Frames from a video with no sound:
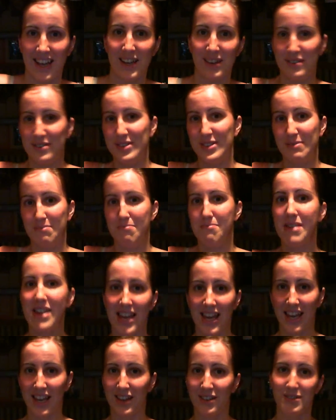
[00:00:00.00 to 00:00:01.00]
It was
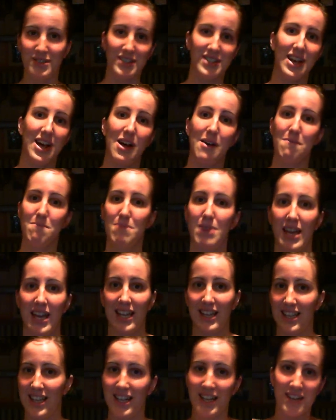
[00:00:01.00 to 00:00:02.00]
me. It was all
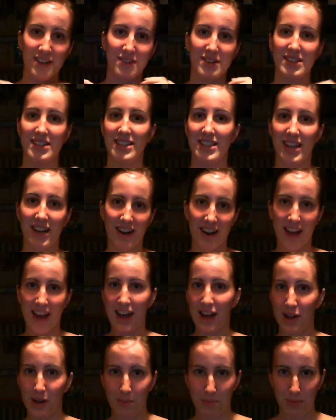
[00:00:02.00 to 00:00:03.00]
me. Lydia wasn't there to
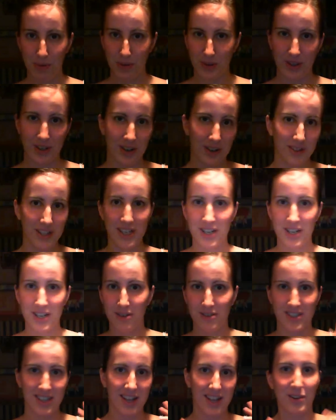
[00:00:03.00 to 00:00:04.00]
help. You know, Lydia
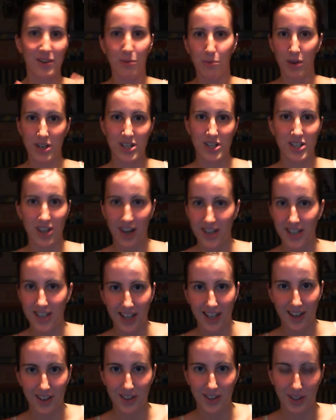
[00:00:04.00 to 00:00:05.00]
wasn't there to one-shot
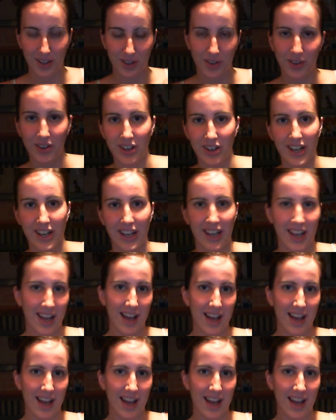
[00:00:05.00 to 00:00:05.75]
take all the glory.